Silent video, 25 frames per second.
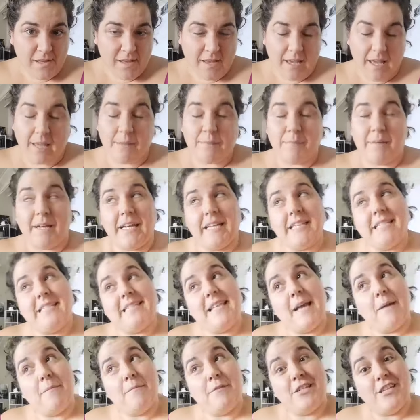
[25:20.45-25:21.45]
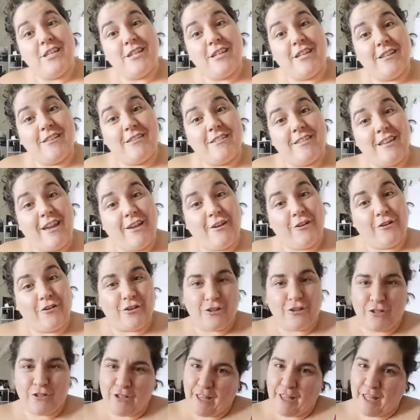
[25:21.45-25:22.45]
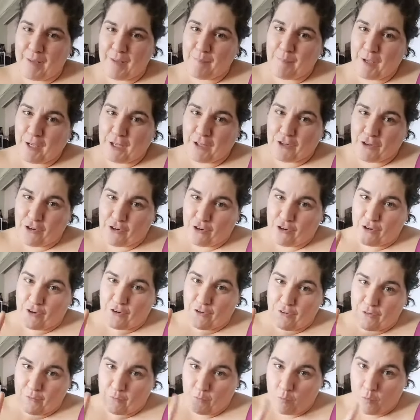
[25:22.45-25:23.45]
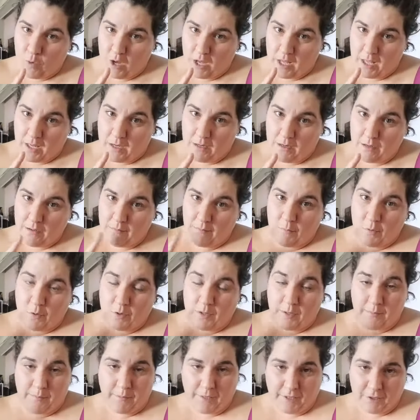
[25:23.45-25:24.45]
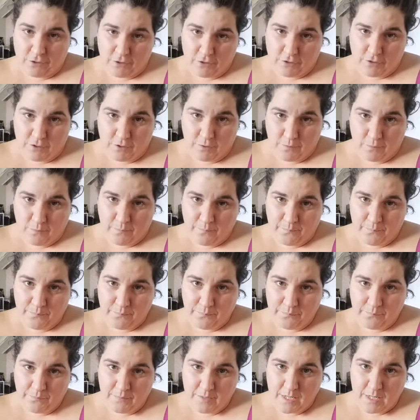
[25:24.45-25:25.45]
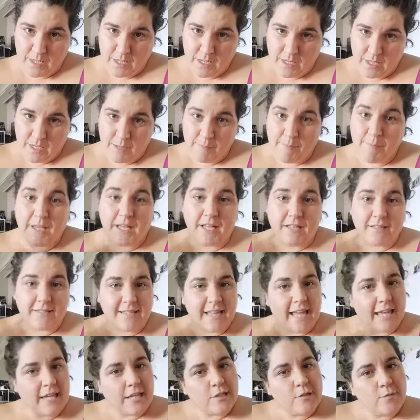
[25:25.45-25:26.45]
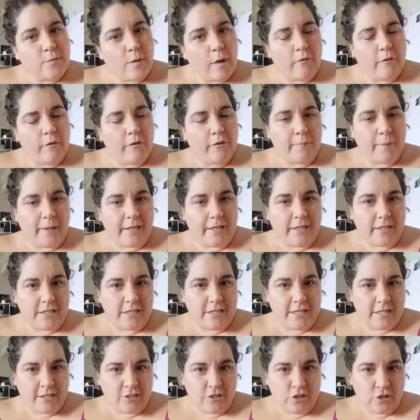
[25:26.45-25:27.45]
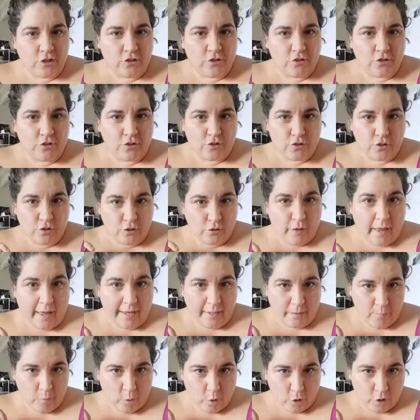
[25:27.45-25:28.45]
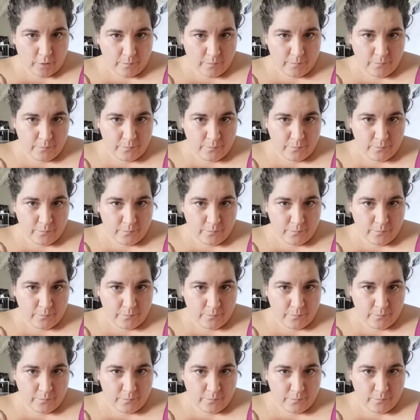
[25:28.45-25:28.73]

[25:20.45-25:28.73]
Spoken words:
And my assumption is that you're going to like picture 1 more than picture 2. Because that is what we've been conditioned to like more.